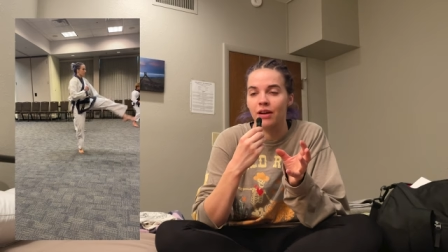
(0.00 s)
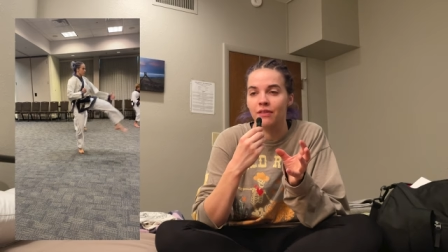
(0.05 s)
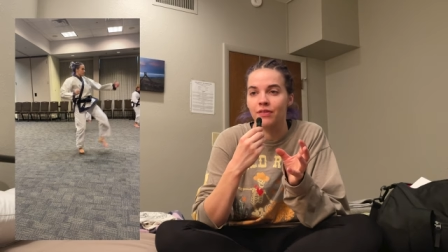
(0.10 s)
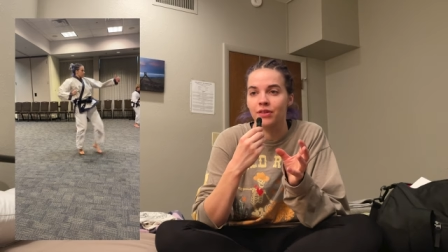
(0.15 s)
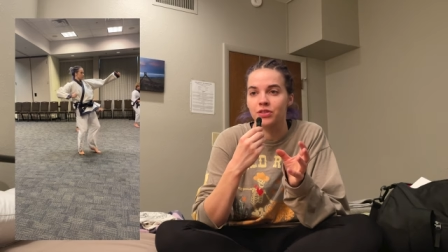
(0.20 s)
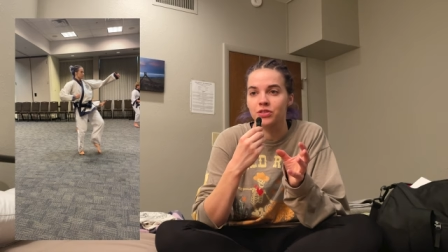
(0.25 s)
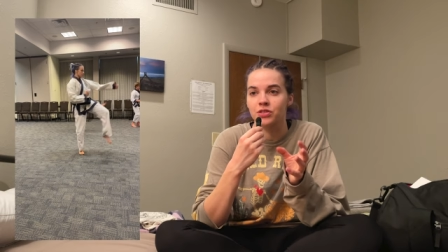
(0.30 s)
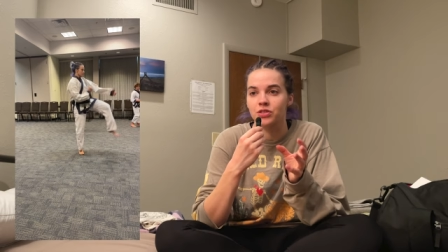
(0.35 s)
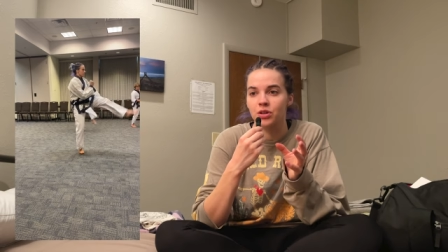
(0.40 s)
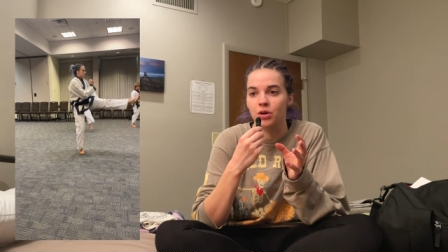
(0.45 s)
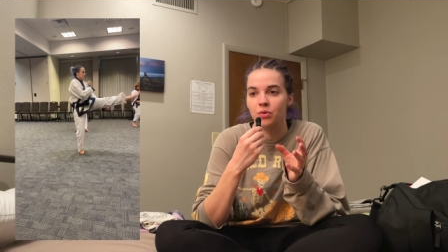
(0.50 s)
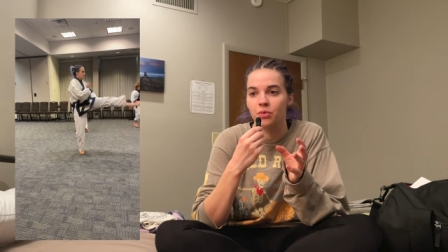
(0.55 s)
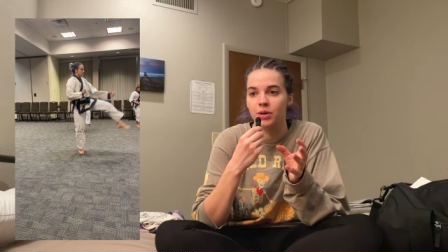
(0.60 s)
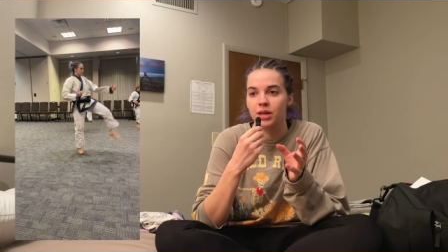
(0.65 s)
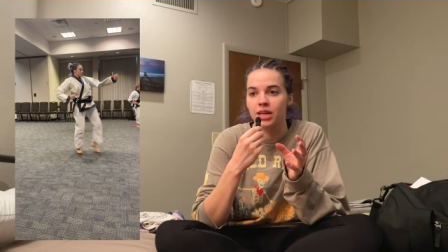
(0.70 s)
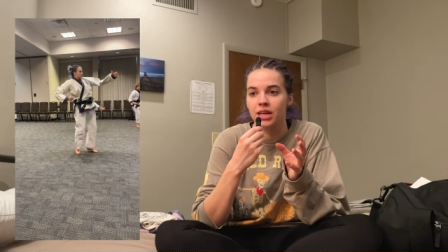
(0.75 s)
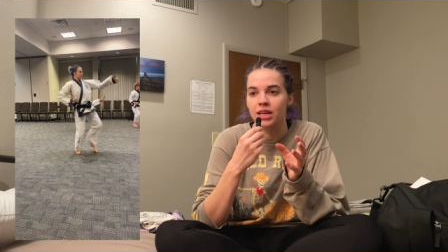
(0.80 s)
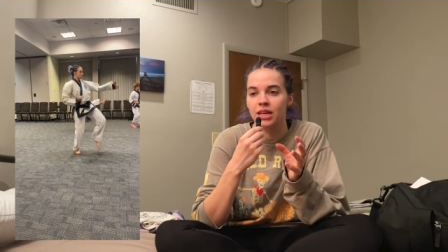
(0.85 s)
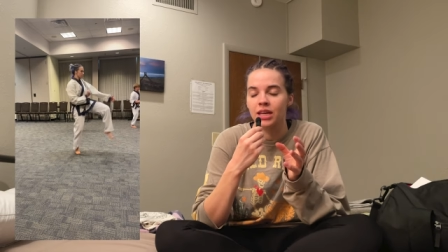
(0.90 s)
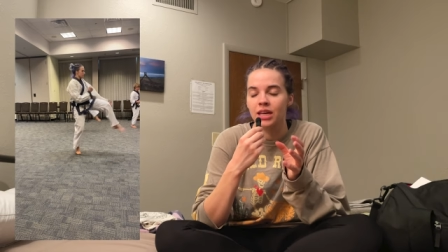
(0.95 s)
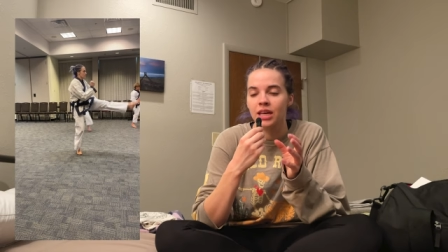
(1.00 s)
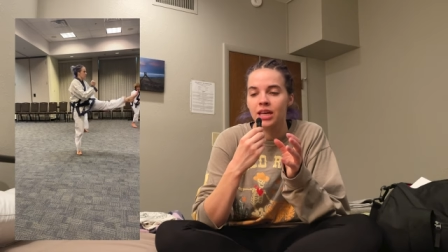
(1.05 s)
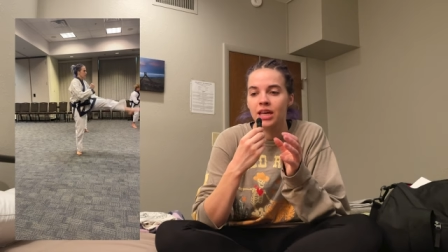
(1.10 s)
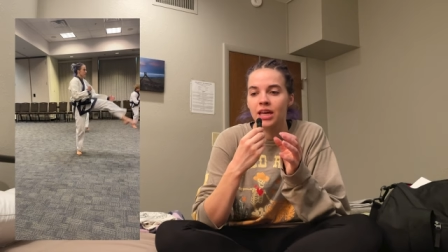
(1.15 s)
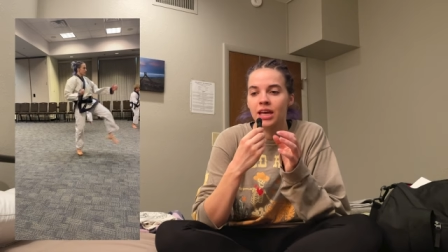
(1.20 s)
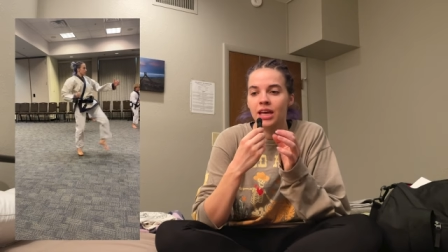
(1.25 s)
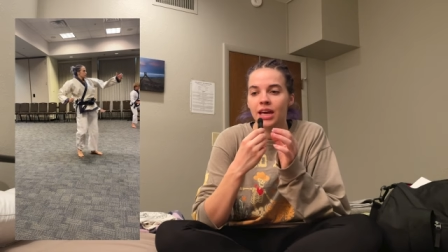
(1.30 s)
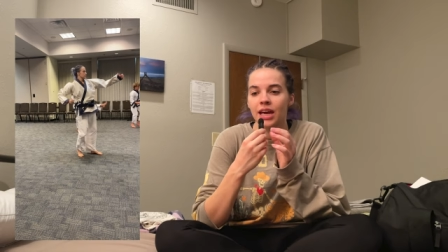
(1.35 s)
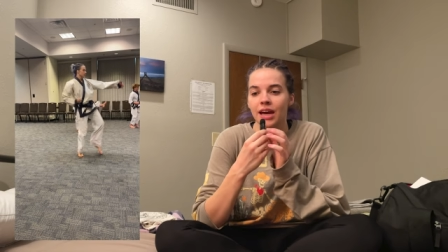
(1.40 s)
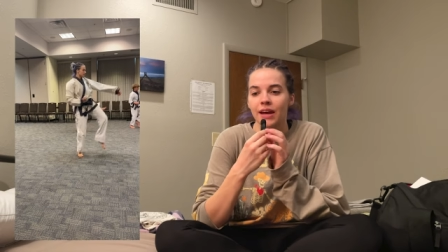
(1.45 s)
I felt so weak.
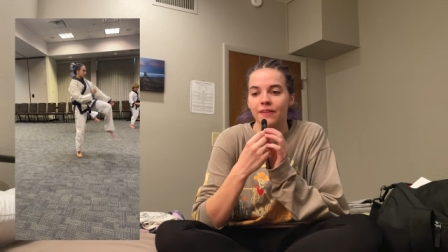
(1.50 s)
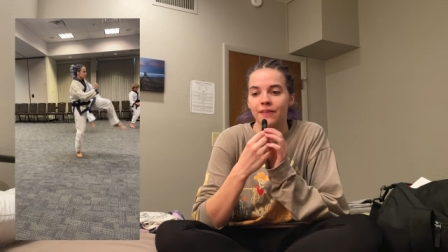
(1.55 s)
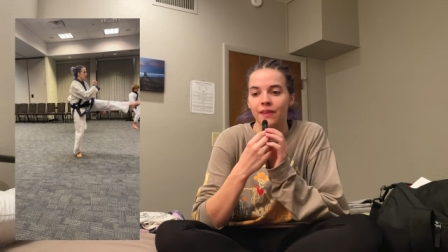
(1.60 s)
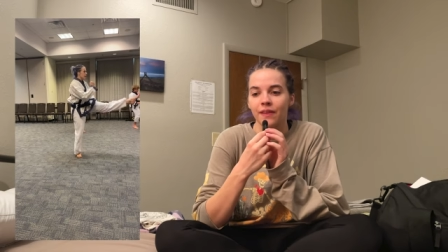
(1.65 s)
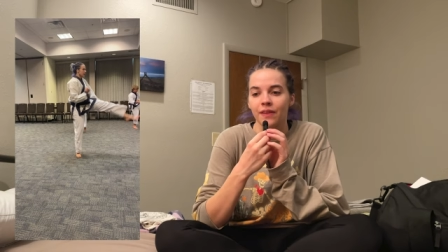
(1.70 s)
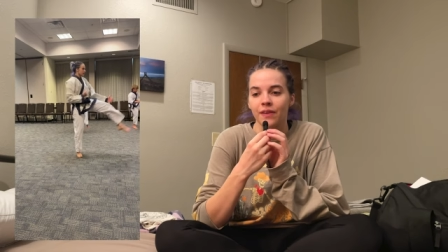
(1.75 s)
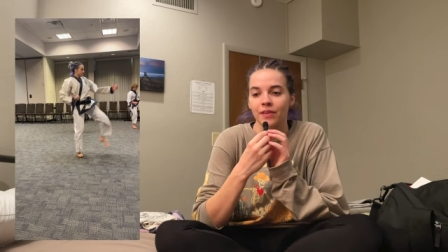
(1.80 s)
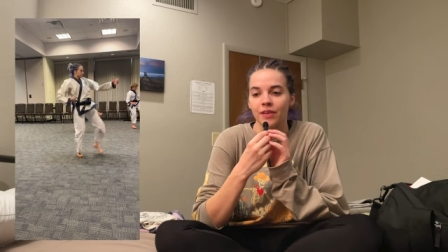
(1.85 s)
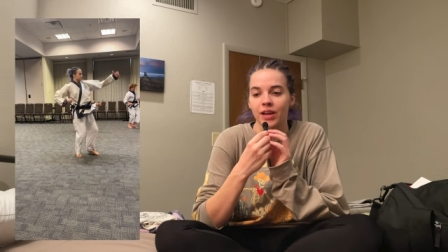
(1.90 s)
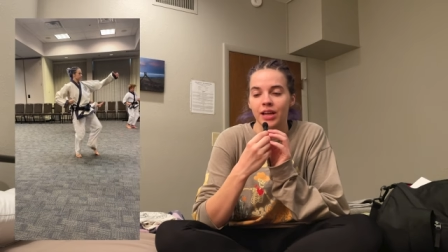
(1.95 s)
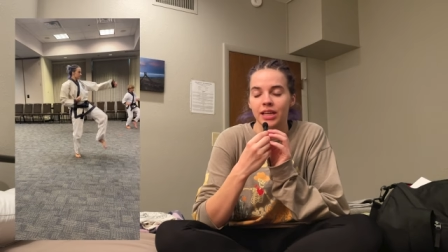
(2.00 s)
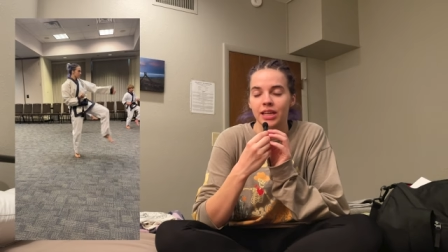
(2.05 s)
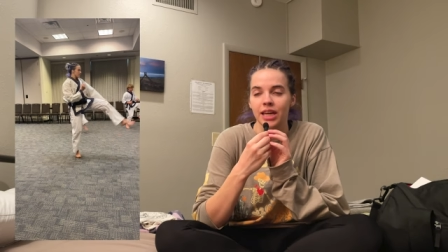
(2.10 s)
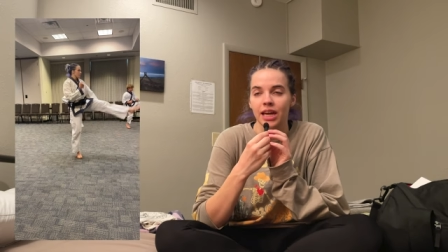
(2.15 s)
And then we are like,